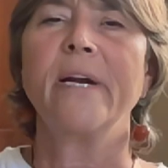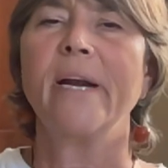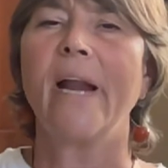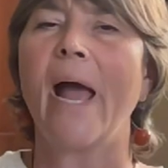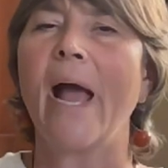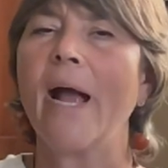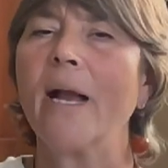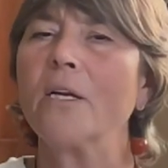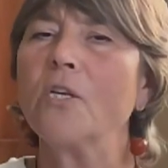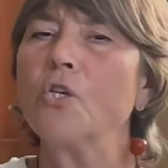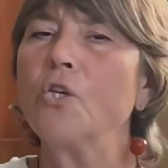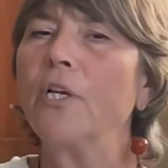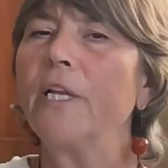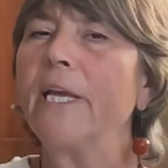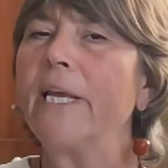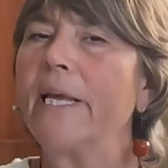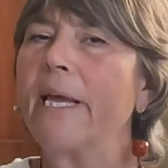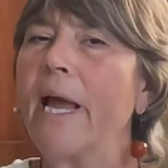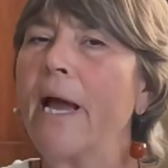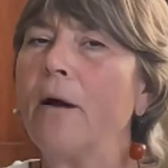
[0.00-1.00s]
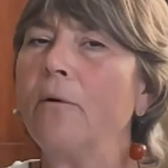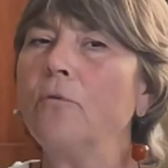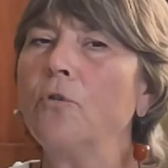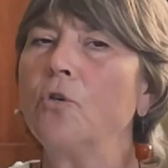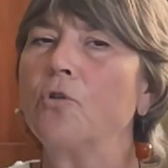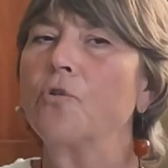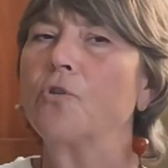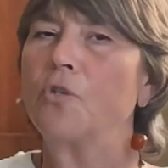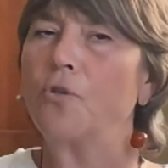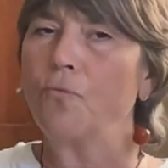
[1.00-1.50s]
it actually
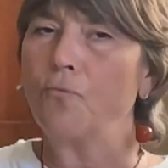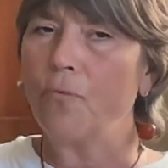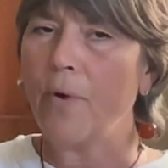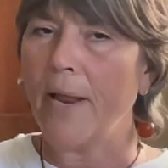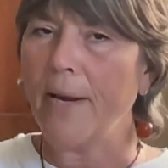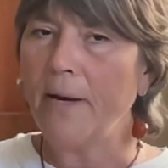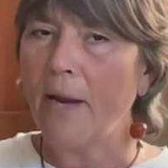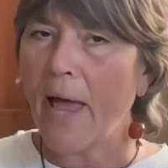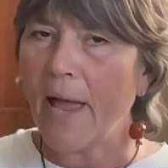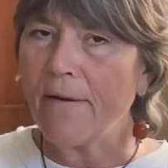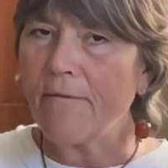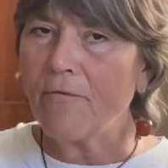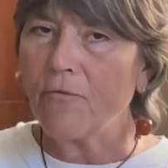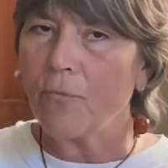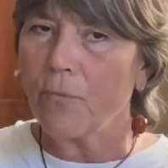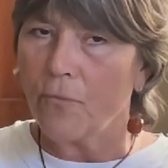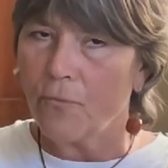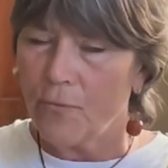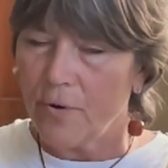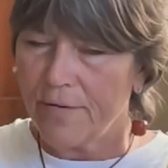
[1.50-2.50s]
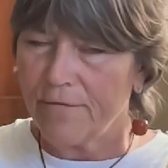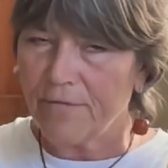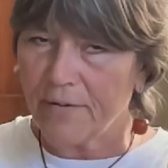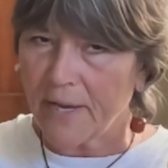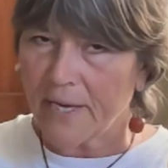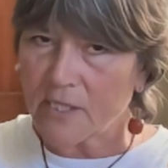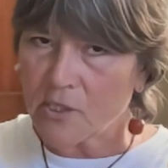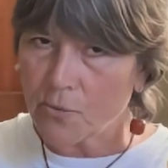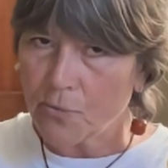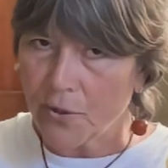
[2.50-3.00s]
counters the red light
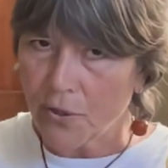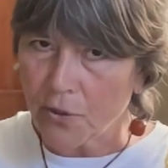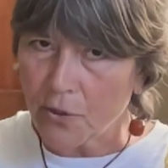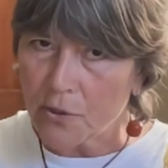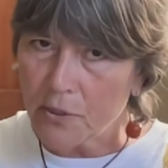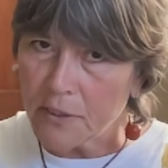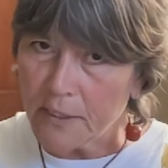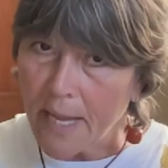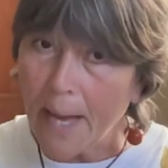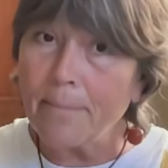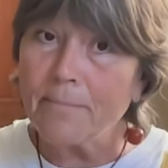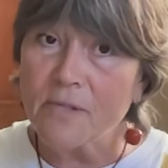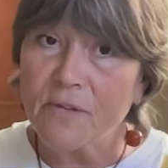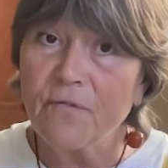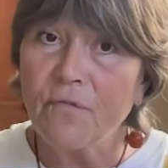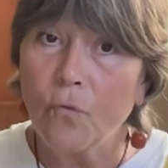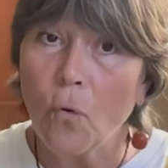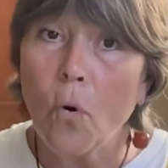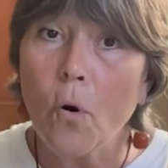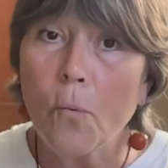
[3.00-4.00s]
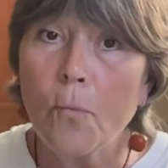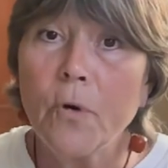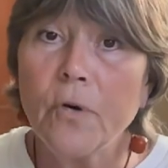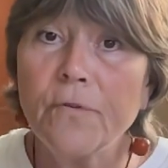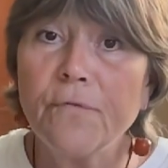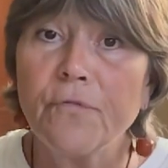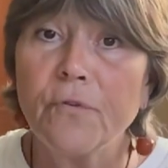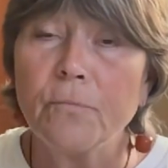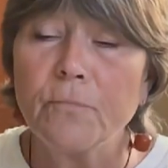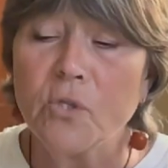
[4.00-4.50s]
reflex where you're collapsed
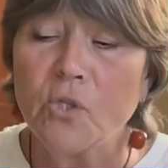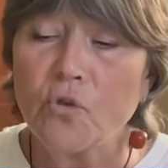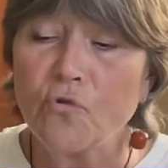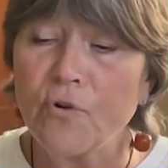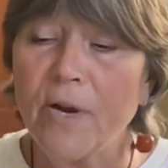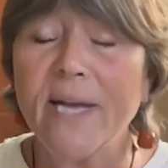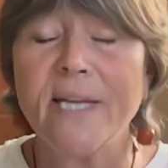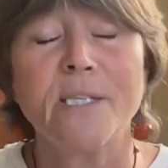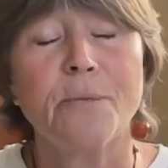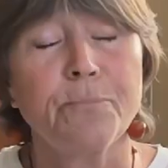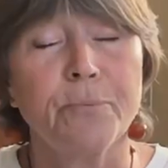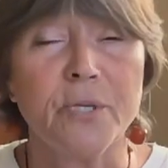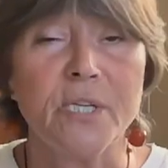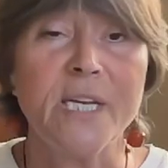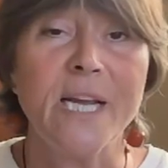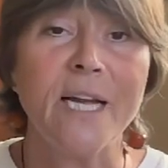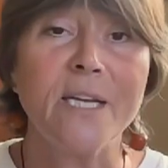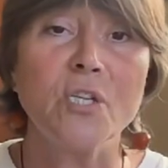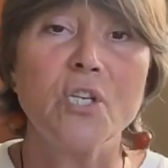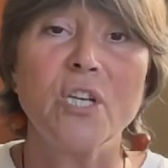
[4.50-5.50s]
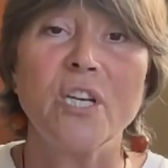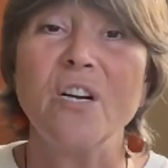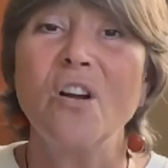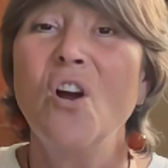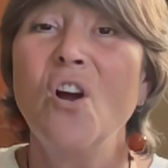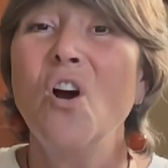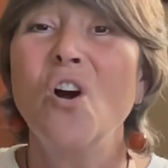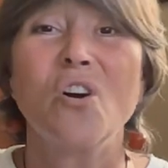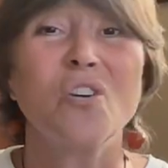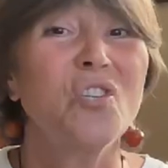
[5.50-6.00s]
forward from stress, protection,
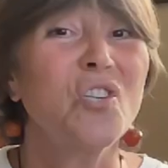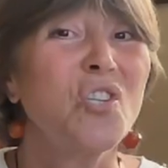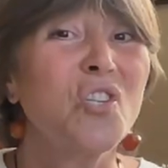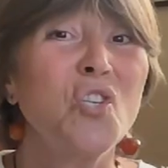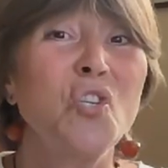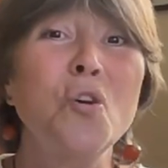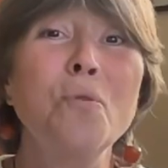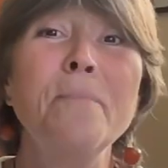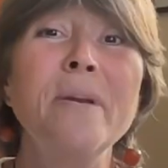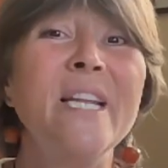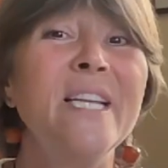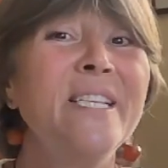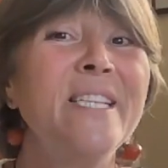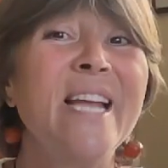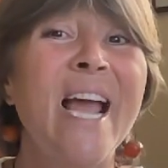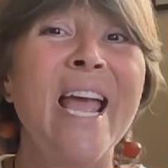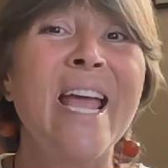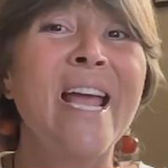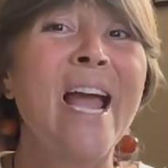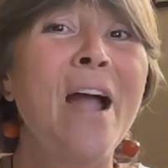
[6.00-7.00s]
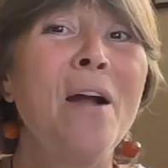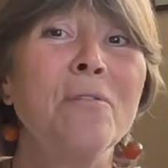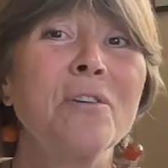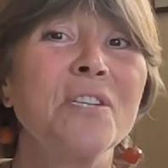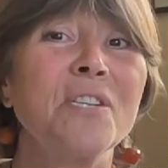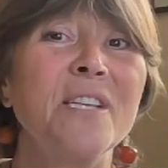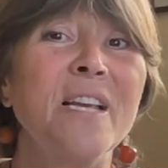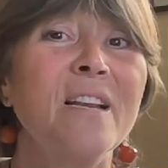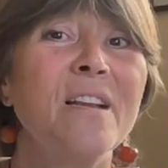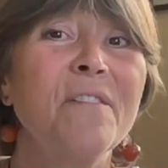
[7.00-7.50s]
or just too many dang hours
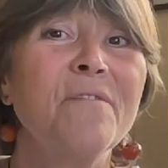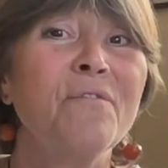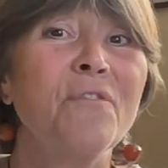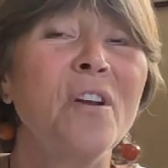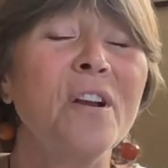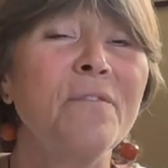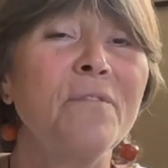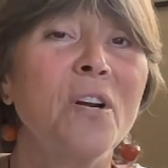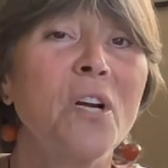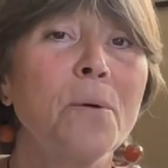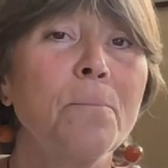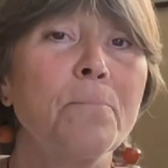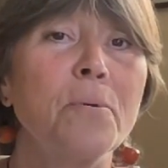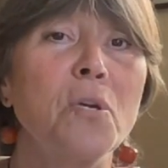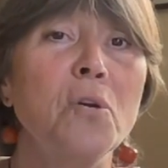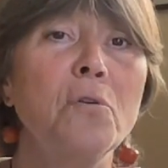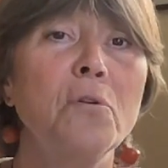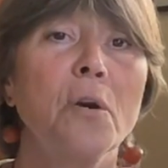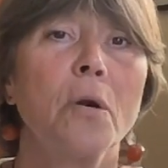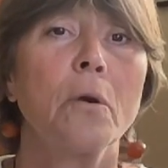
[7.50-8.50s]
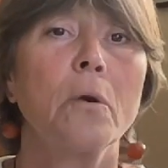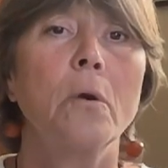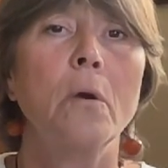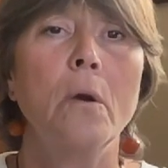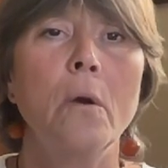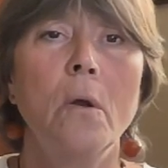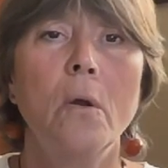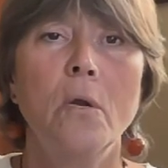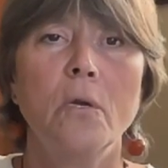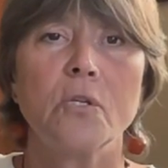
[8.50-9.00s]
sitting in front of a computer.
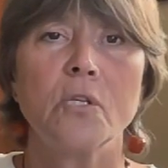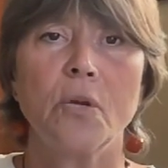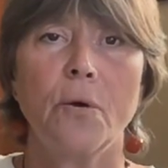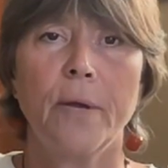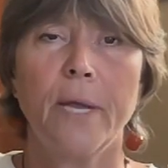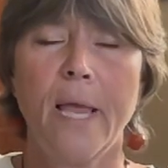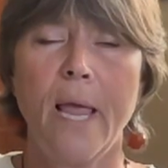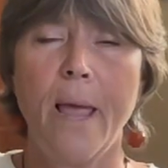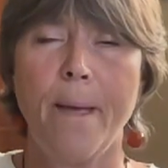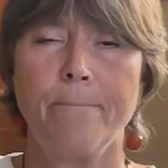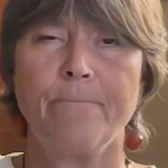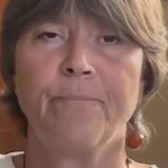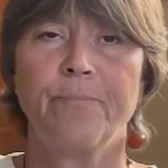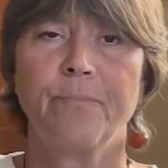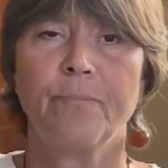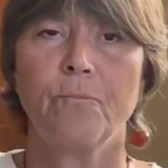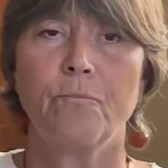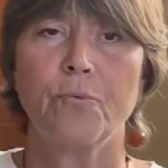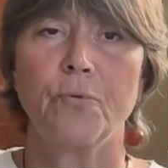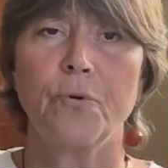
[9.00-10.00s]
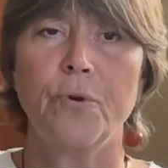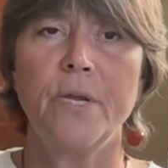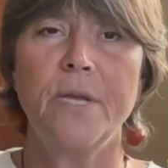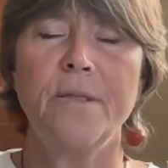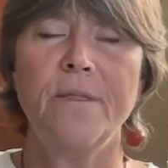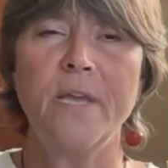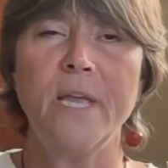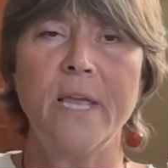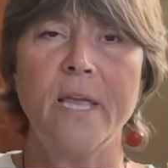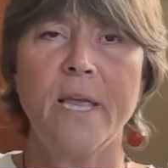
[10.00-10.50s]
So again,
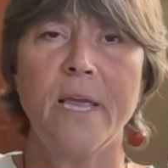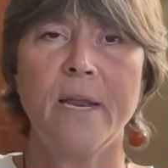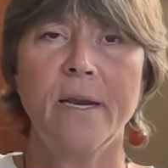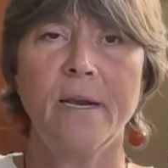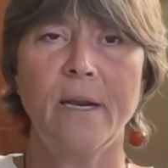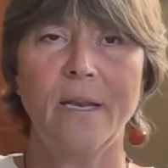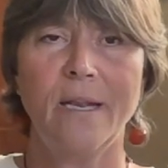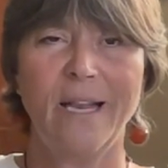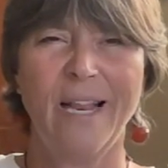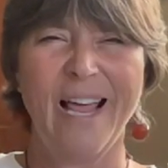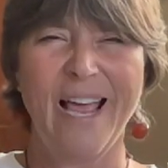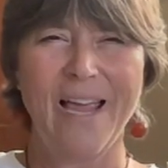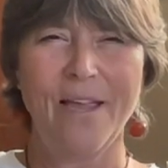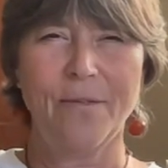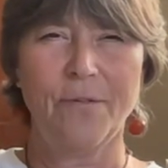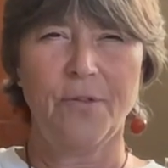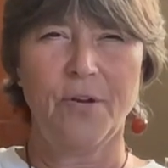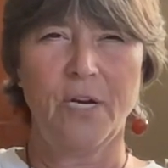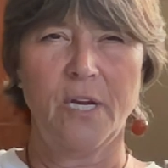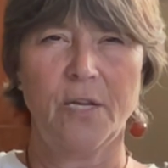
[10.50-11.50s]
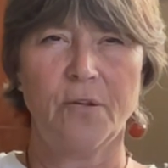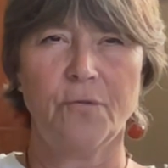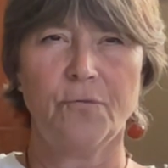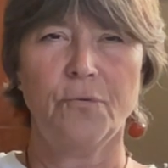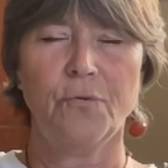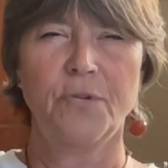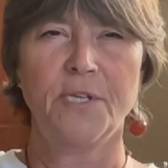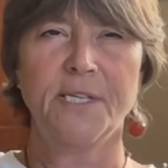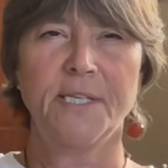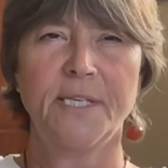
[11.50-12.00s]
breathing in, lengthening
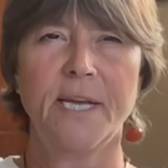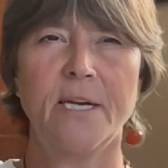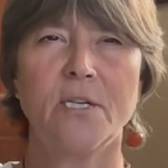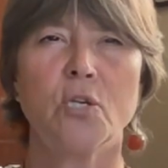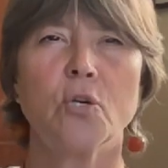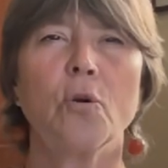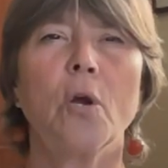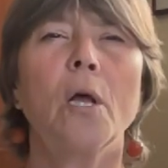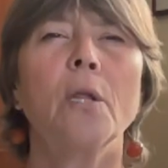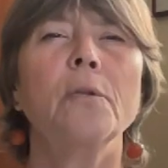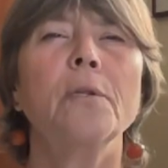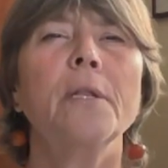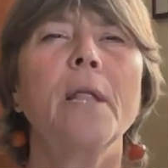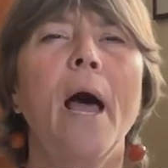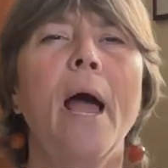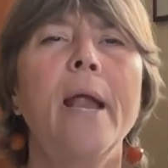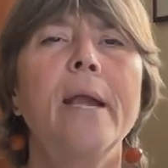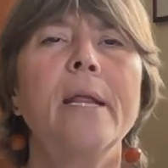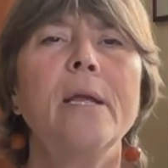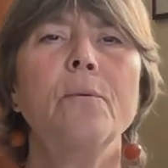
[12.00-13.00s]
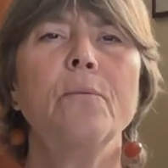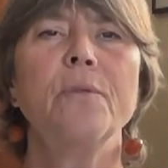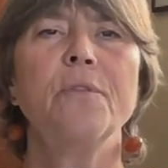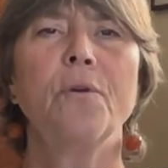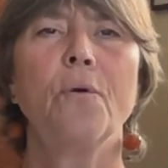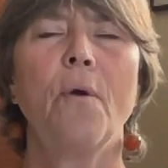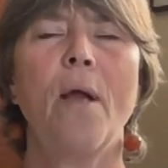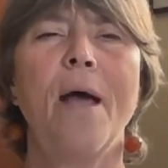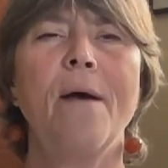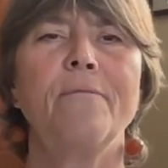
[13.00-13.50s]
through the center, aligning with
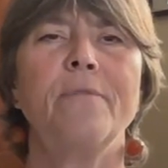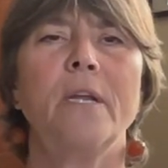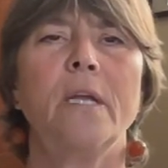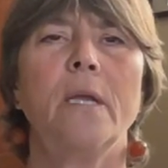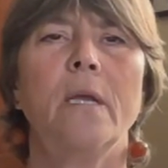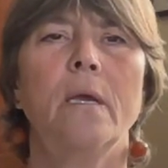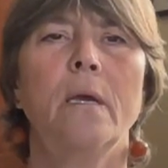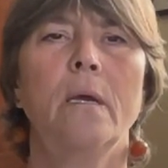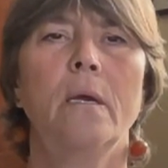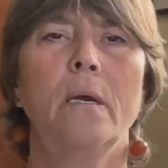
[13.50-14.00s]
gravity.